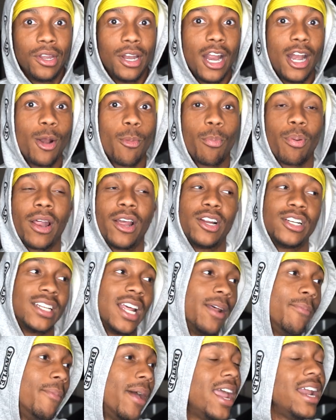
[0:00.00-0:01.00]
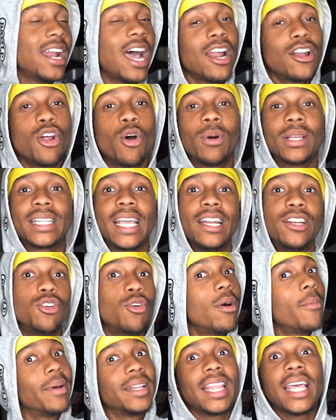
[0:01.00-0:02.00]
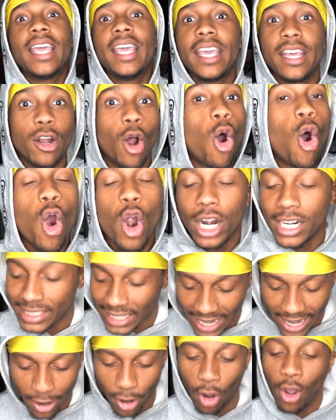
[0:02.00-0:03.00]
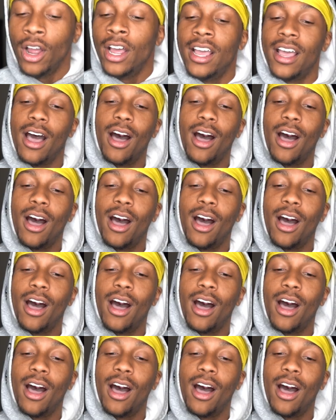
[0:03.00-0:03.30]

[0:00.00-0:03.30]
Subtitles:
They them players that may not know what they doing, but they hit hard as hell.